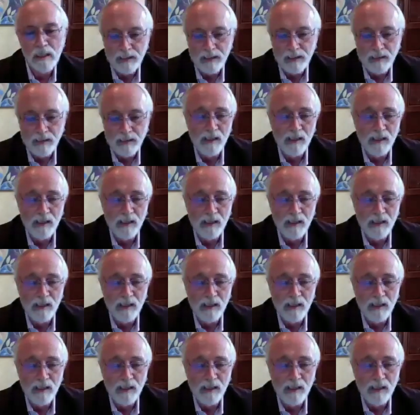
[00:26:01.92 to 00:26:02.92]
wish I had
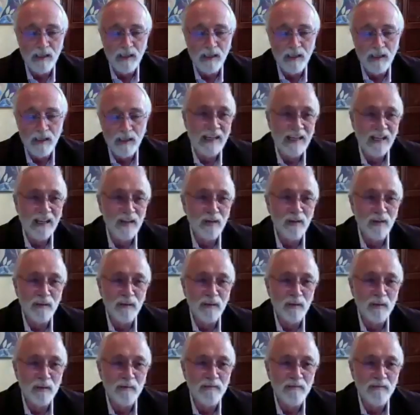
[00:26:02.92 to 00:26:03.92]
an answer that
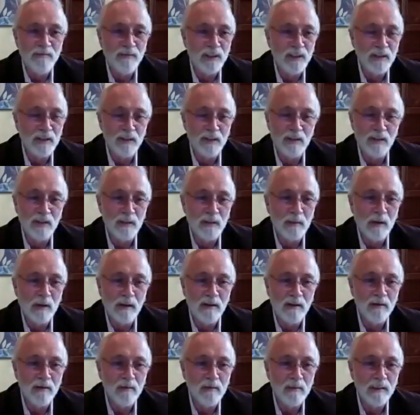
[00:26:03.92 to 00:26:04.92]
would fix it
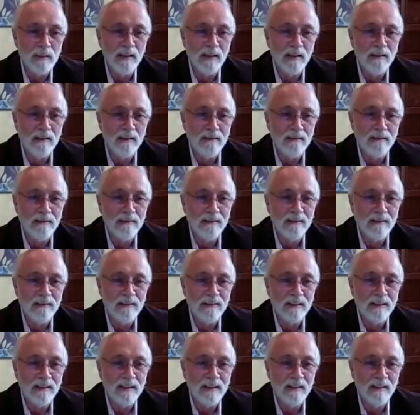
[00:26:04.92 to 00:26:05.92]
tomorrow, but
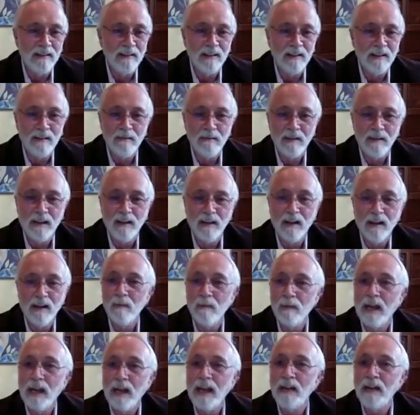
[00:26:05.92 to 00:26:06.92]
and
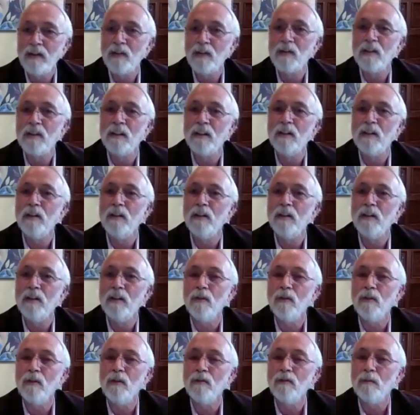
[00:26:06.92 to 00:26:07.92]
I'm anxious to hear
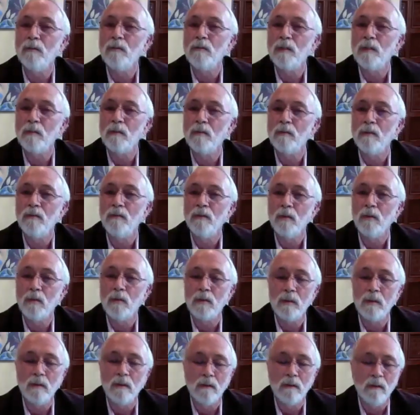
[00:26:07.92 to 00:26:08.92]
from some of the folks on the
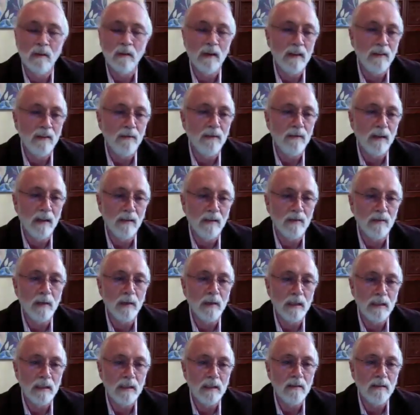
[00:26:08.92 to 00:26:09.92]
line if they have
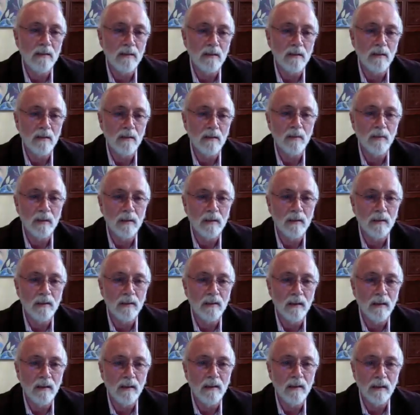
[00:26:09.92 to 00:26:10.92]
some ideas there. But
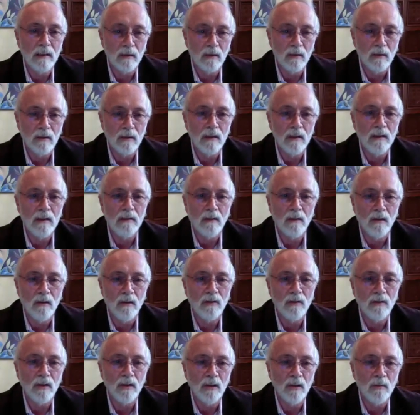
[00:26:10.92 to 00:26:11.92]
I think looking
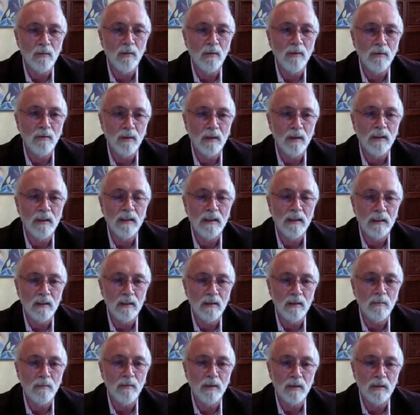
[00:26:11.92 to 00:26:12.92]
long term, we really need
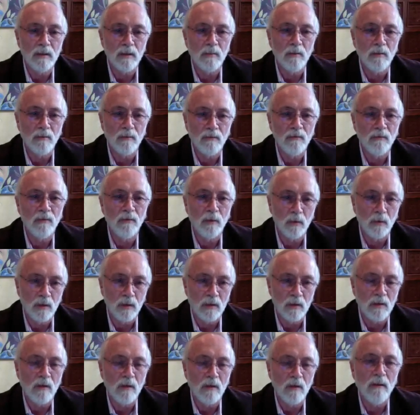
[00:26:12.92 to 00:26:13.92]
to put some
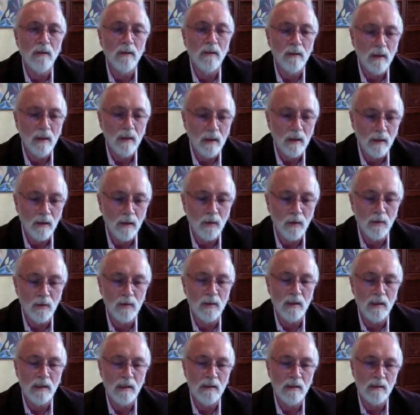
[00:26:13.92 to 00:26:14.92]
focus on those
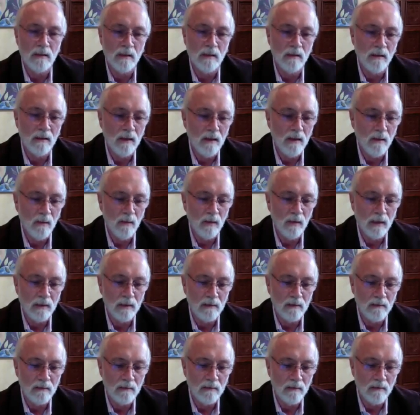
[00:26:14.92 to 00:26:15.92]
things that we
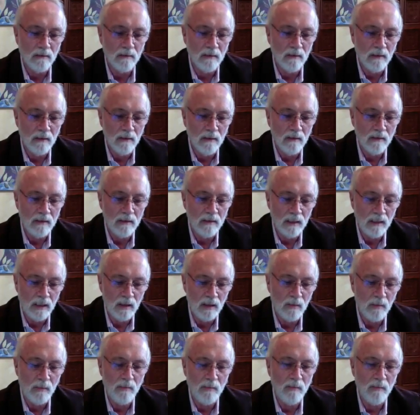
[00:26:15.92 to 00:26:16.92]
can
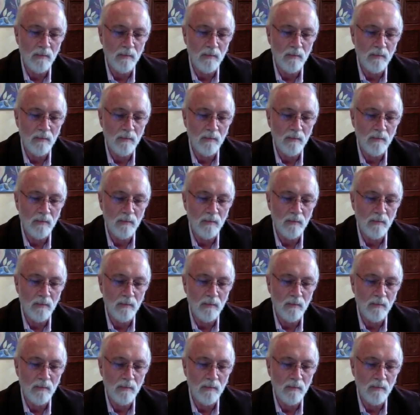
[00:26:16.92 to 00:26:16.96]
teach